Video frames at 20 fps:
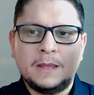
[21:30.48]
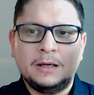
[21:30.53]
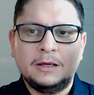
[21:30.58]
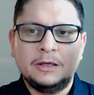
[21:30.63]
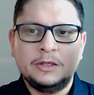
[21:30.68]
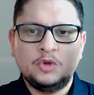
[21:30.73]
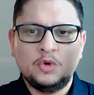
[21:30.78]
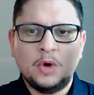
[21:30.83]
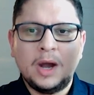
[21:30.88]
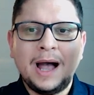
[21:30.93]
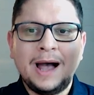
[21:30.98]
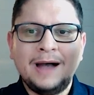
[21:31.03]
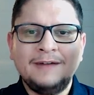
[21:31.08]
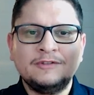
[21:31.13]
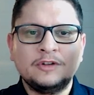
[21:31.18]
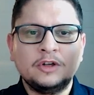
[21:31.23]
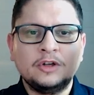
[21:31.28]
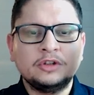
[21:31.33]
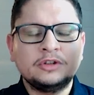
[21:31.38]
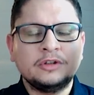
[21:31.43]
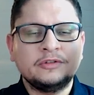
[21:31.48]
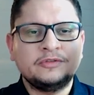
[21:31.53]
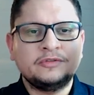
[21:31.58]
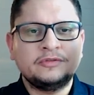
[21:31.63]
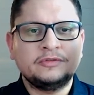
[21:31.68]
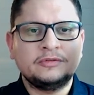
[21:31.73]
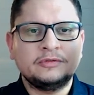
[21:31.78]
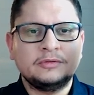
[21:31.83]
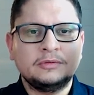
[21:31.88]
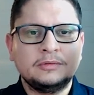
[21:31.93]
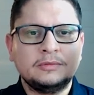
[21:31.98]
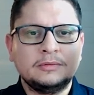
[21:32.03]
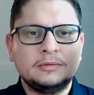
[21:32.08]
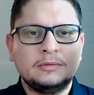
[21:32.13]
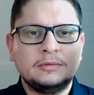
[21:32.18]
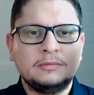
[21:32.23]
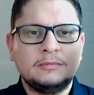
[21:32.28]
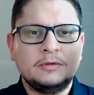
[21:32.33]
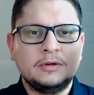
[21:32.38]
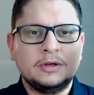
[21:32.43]
you have a lot of
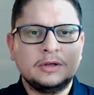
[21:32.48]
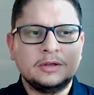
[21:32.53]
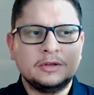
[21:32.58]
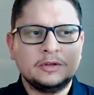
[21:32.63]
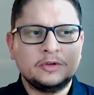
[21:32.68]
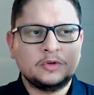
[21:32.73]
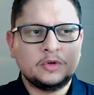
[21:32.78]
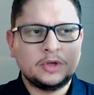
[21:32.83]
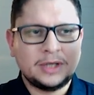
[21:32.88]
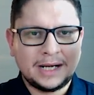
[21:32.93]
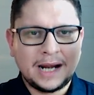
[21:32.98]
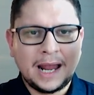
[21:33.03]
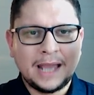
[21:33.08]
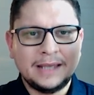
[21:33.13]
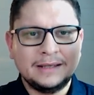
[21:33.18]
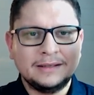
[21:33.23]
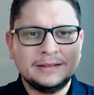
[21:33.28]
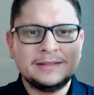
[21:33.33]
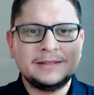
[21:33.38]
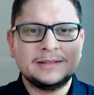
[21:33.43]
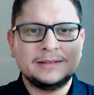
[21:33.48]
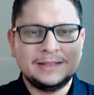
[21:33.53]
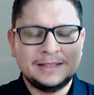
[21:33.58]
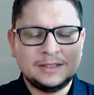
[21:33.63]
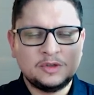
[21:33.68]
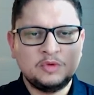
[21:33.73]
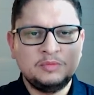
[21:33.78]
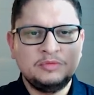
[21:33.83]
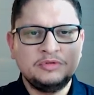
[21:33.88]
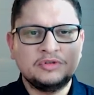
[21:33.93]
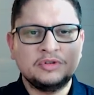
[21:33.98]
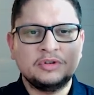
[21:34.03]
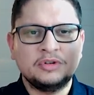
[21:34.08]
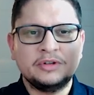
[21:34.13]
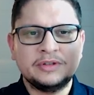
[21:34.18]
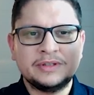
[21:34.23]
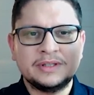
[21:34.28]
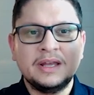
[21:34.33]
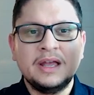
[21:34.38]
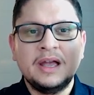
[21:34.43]
clients,
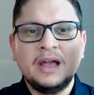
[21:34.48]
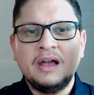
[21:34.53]
distributors,